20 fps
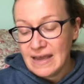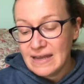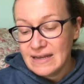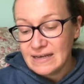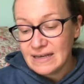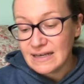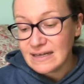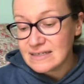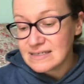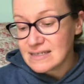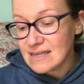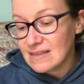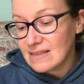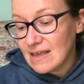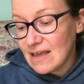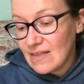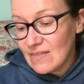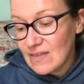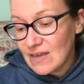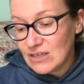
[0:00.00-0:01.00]
Nick said
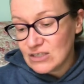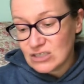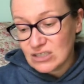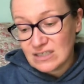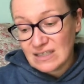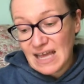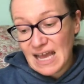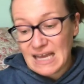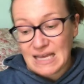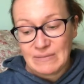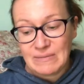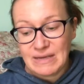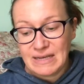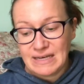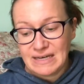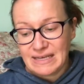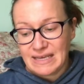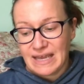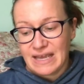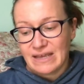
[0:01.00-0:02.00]
that they should lock me in
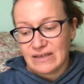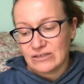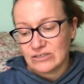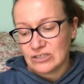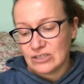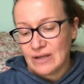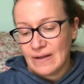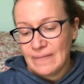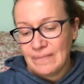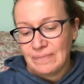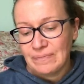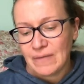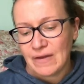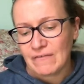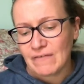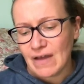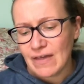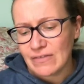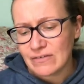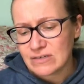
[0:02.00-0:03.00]
a cage. My
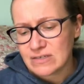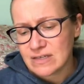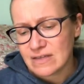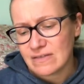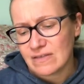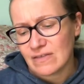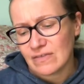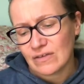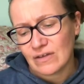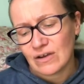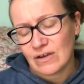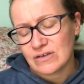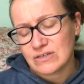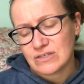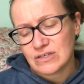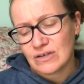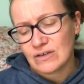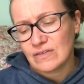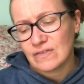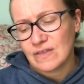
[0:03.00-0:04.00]
father said that there are
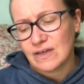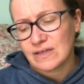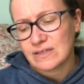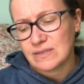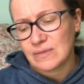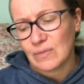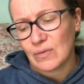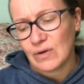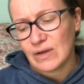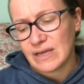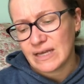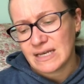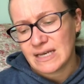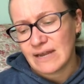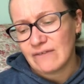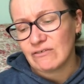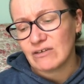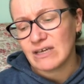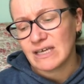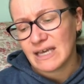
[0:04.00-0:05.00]
certain things a boy can
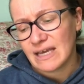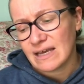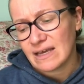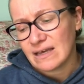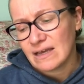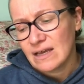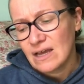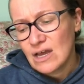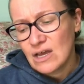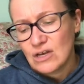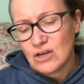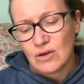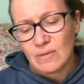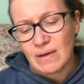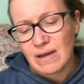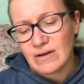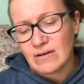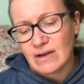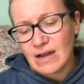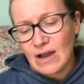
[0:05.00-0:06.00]
never kick, no
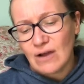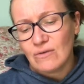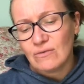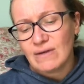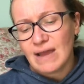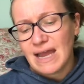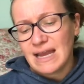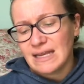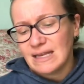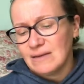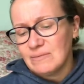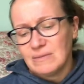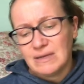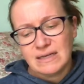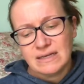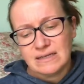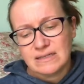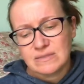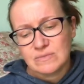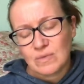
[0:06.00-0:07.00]
matter how ratty and mean
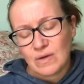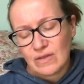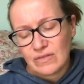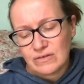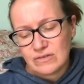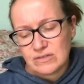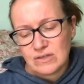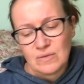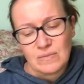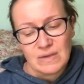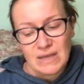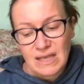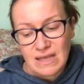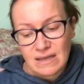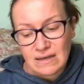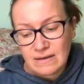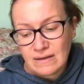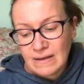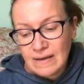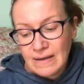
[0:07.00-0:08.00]
his brothers are being.